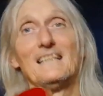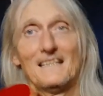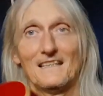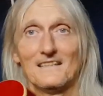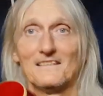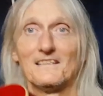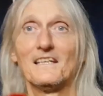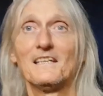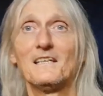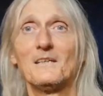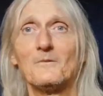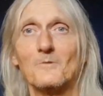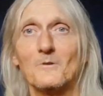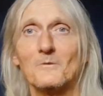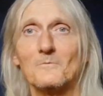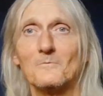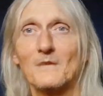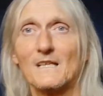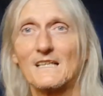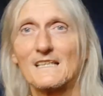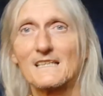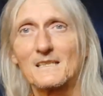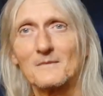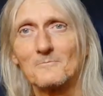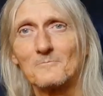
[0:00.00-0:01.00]
And then he went
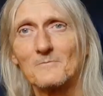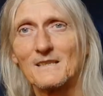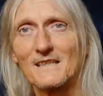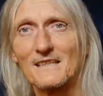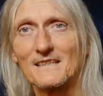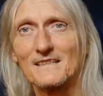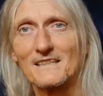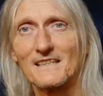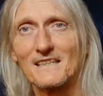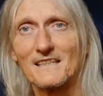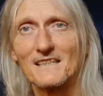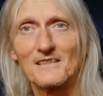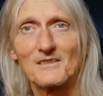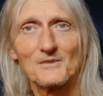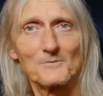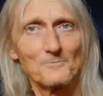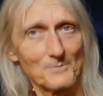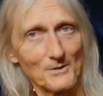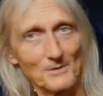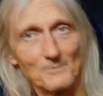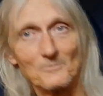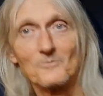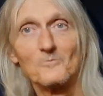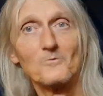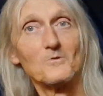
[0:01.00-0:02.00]
back and played the gigs and
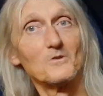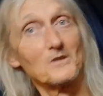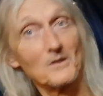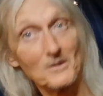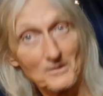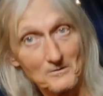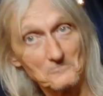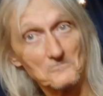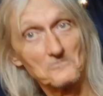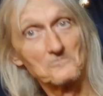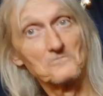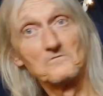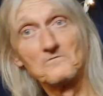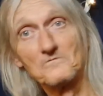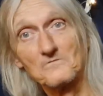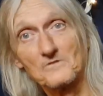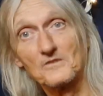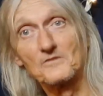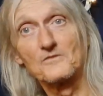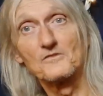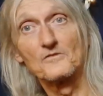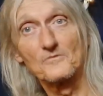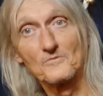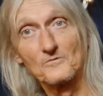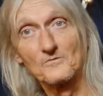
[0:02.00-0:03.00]
people were like, oh,
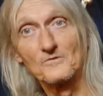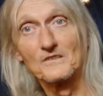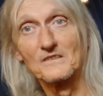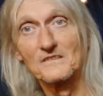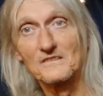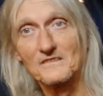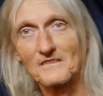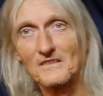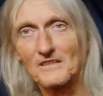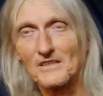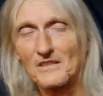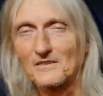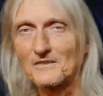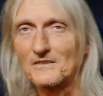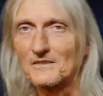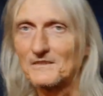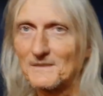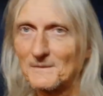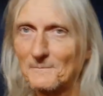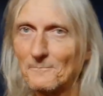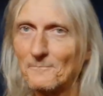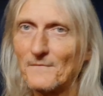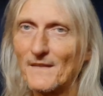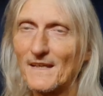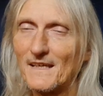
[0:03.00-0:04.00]
that's a good guitar,
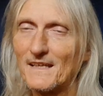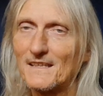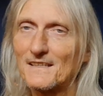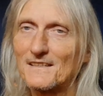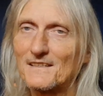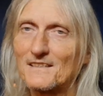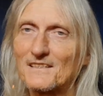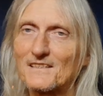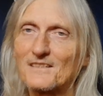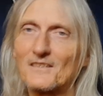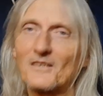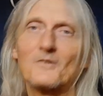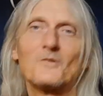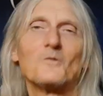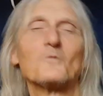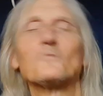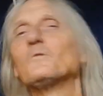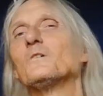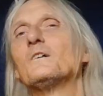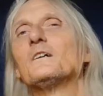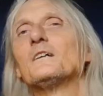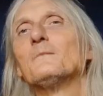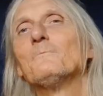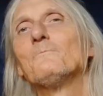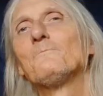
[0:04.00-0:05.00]
yeah.
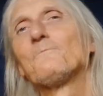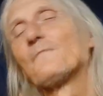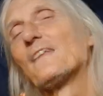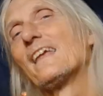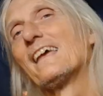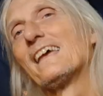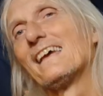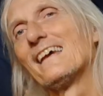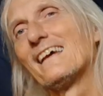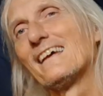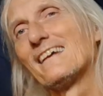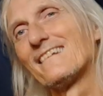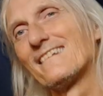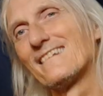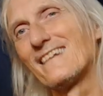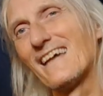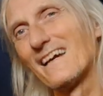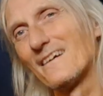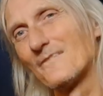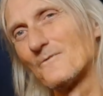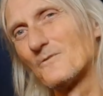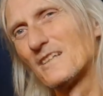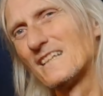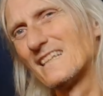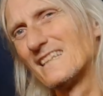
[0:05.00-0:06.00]
So
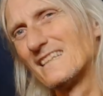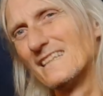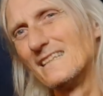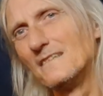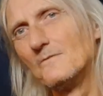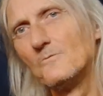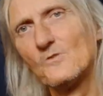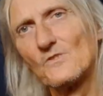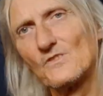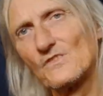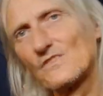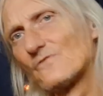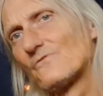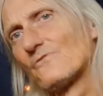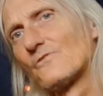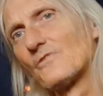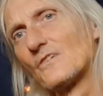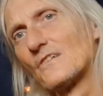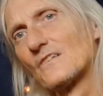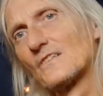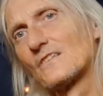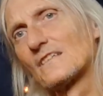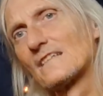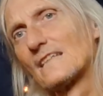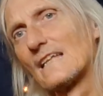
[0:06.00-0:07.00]
that really was the
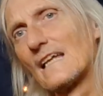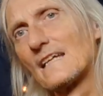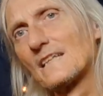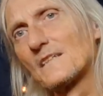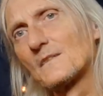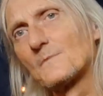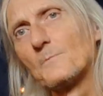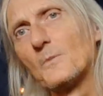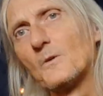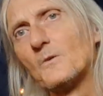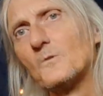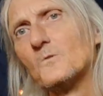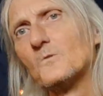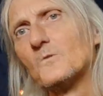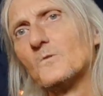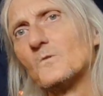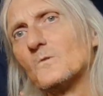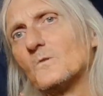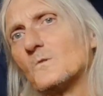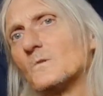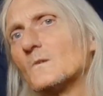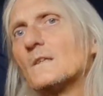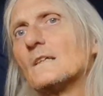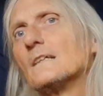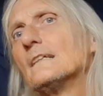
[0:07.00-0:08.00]
first Les
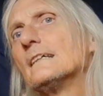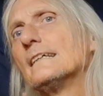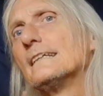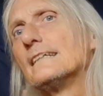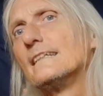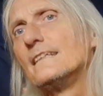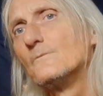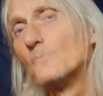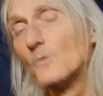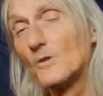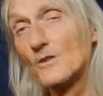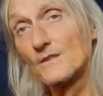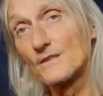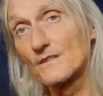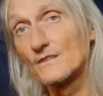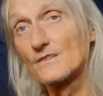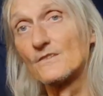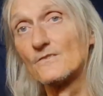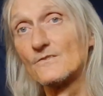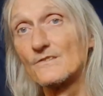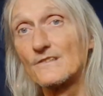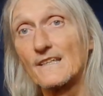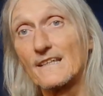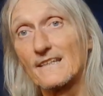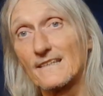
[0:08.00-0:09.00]
Paul. He worked
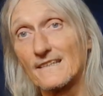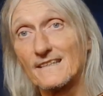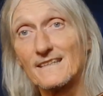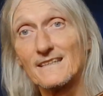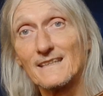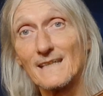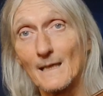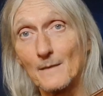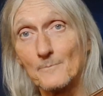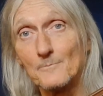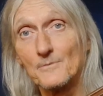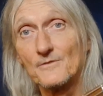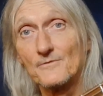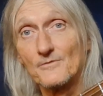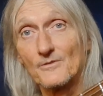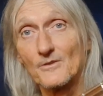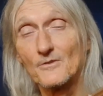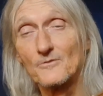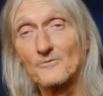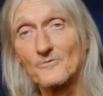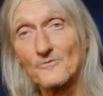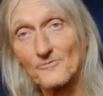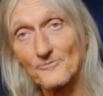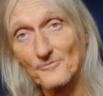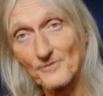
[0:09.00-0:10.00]
on that in the
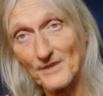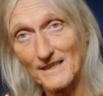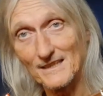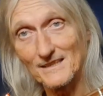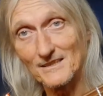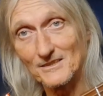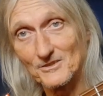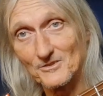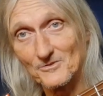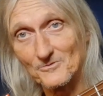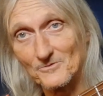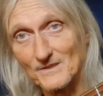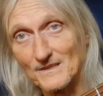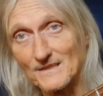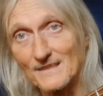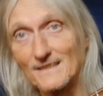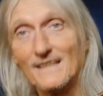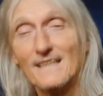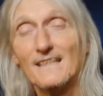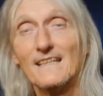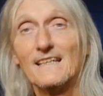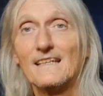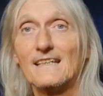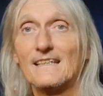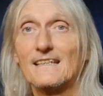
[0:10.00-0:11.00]
Epiphone factory
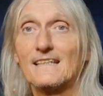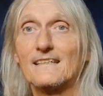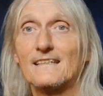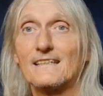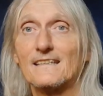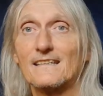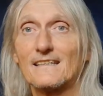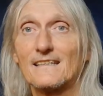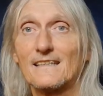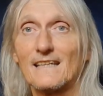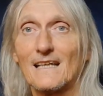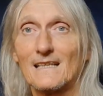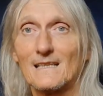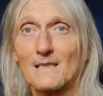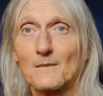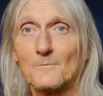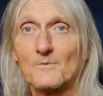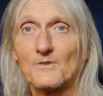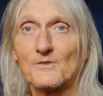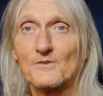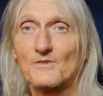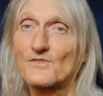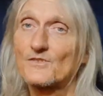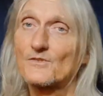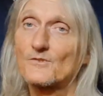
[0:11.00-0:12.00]
in
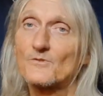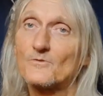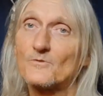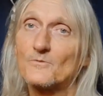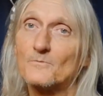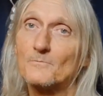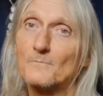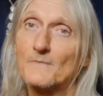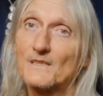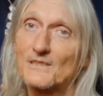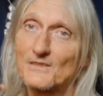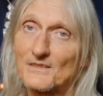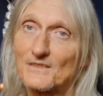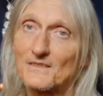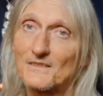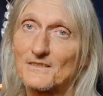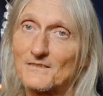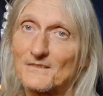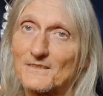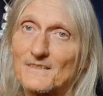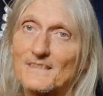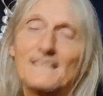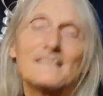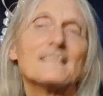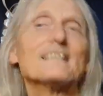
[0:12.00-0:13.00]
Kalamazoo,
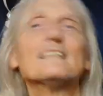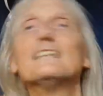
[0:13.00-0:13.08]
Michigan.